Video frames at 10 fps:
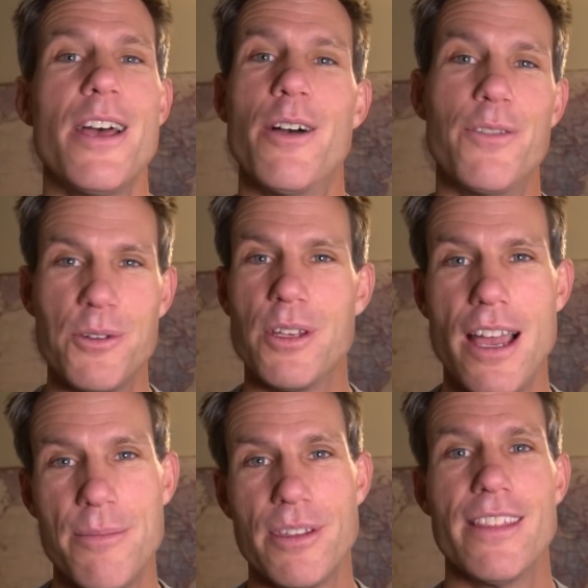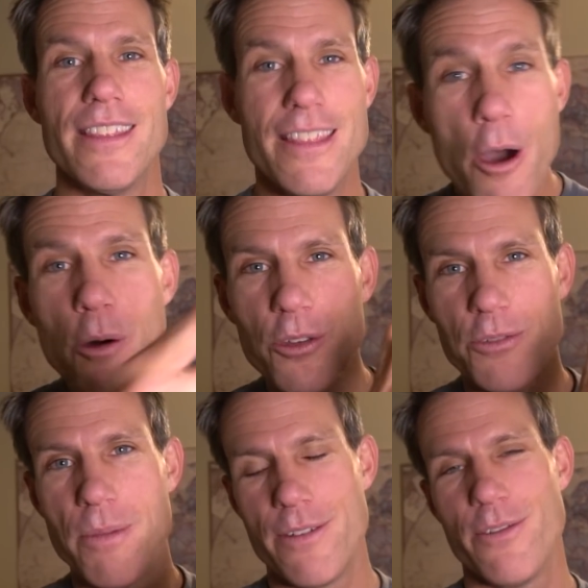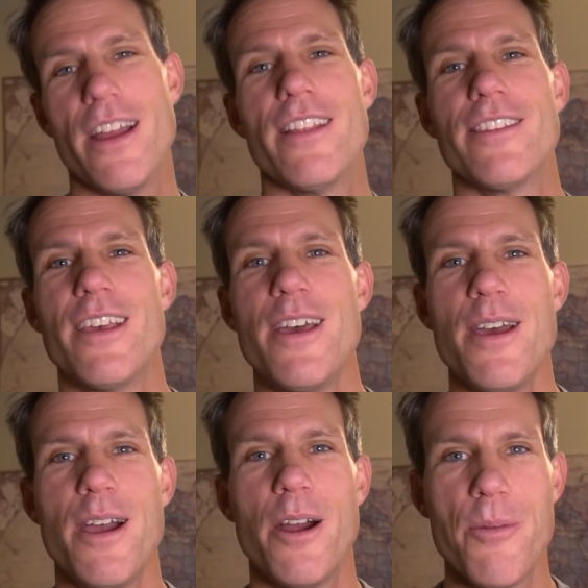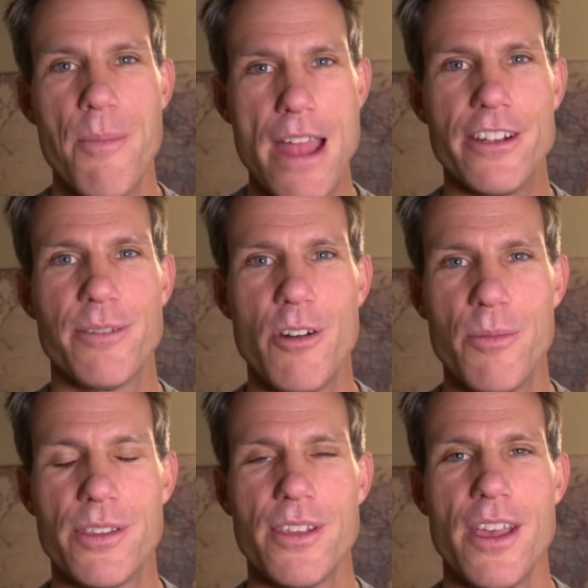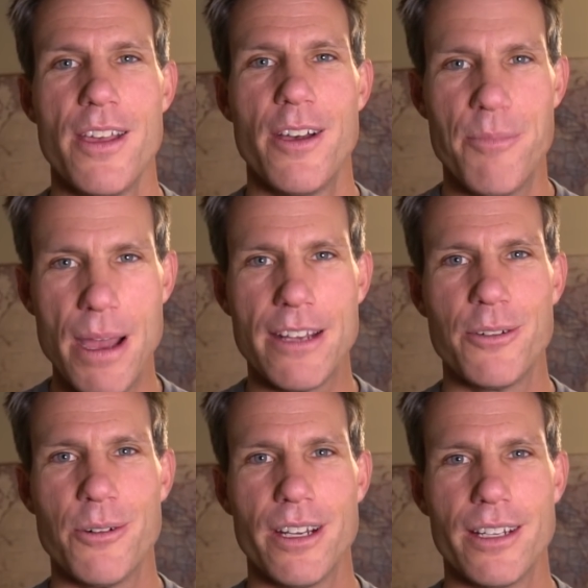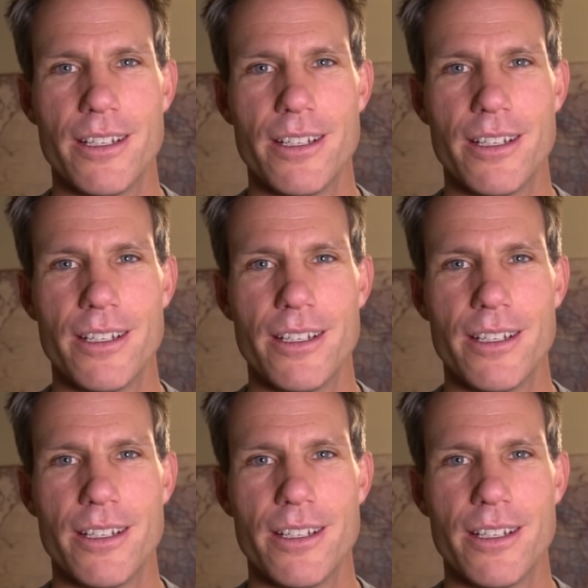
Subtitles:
a few times. And those, my friends, are the magic moments of bike touring.